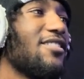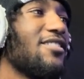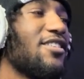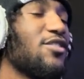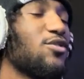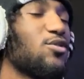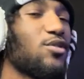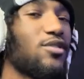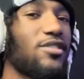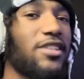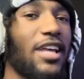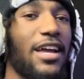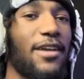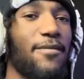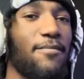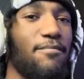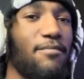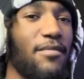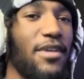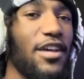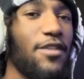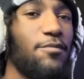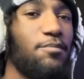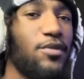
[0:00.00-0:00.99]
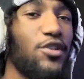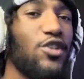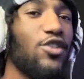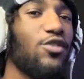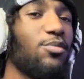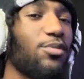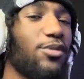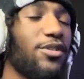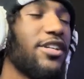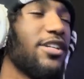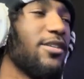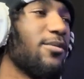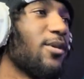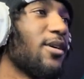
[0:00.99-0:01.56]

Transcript: This is like mid puberty, bro.